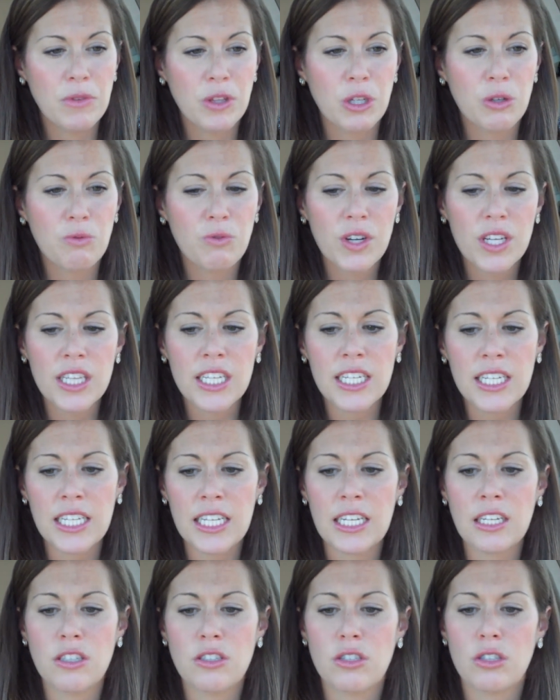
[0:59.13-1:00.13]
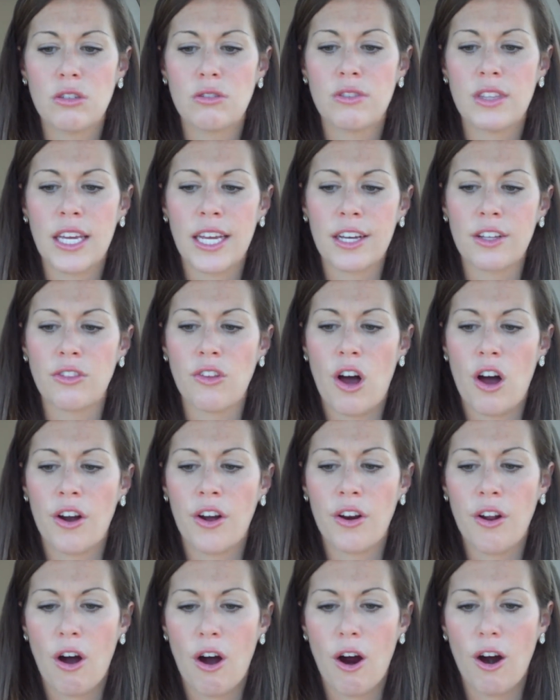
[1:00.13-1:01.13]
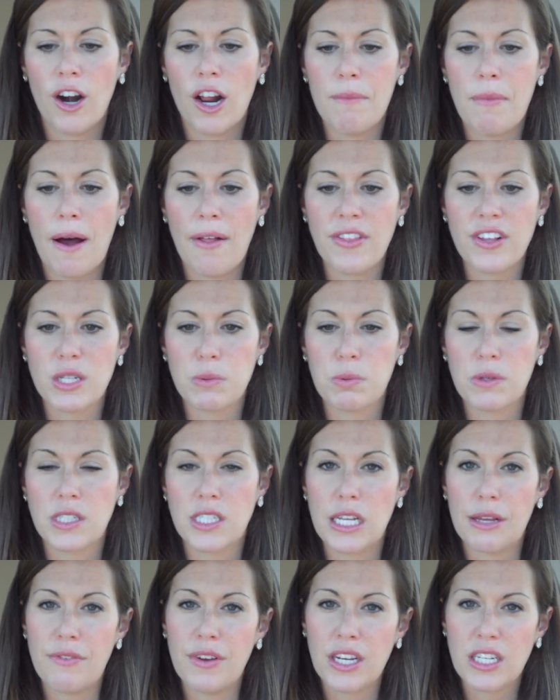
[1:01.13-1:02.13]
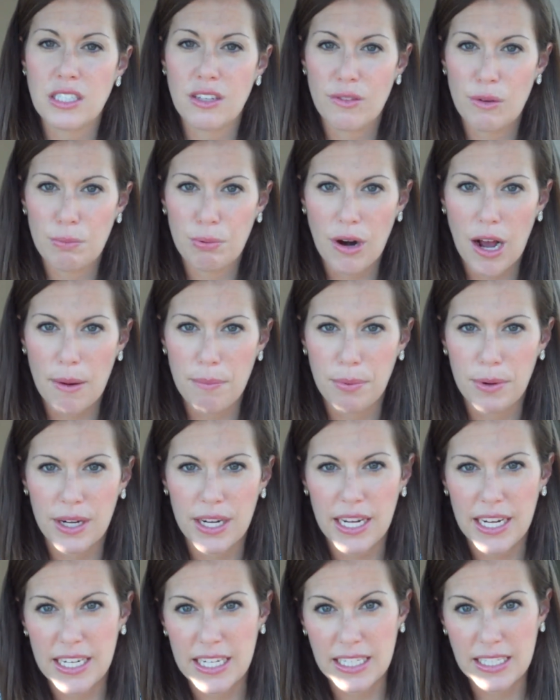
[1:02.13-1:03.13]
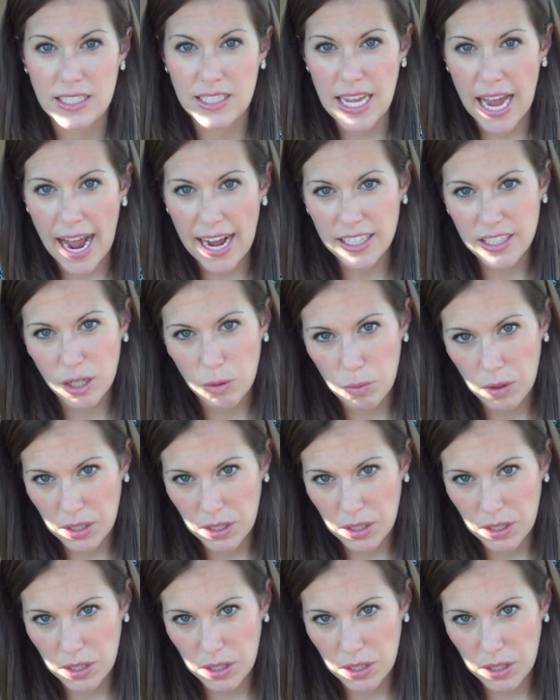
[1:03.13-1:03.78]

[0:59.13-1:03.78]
you really need to think long and hard about the specifics of the property and exactly